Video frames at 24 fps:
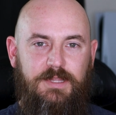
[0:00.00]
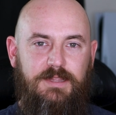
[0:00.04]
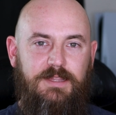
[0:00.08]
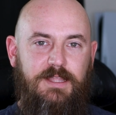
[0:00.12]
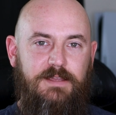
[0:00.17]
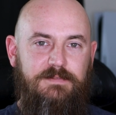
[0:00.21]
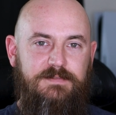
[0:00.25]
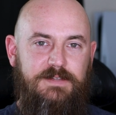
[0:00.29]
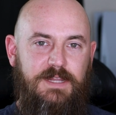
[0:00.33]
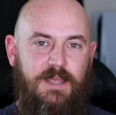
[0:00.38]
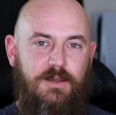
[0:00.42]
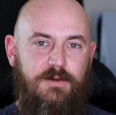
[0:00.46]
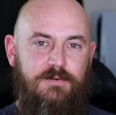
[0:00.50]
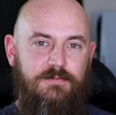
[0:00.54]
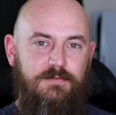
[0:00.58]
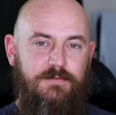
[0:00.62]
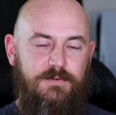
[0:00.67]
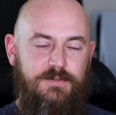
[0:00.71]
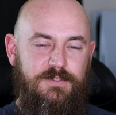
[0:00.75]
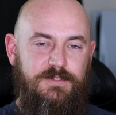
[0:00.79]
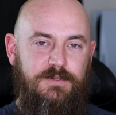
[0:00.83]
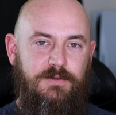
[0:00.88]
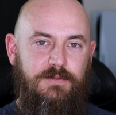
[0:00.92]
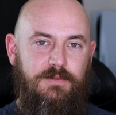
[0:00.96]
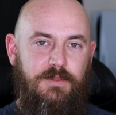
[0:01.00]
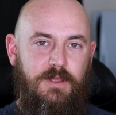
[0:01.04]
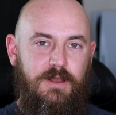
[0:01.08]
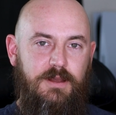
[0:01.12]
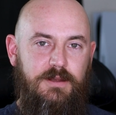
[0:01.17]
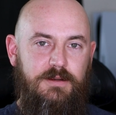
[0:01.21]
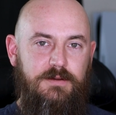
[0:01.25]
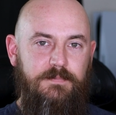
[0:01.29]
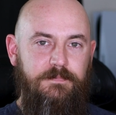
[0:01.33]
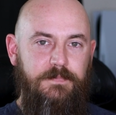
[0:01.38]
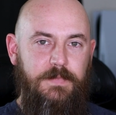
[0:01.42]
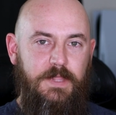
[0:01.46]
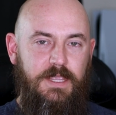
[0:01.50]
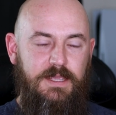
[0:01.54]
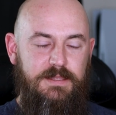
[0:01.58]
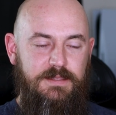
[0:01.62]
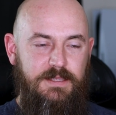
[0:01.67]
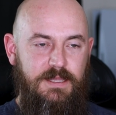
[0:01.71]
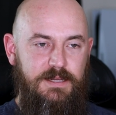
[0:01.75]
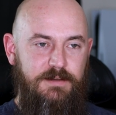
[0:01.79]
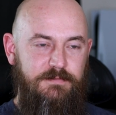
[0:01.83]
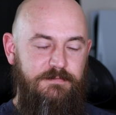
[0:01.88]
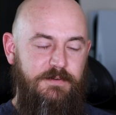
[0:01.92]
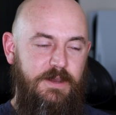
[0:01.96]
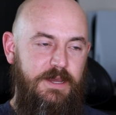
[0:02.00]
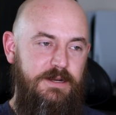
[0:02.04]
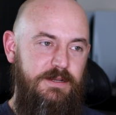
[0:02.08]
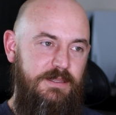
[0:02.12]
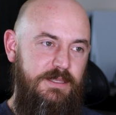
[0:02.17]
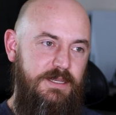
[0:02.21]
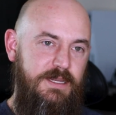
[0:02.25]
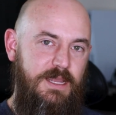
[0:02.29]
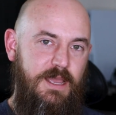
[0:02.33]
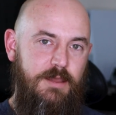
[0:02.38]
been left out for so long, and then it finally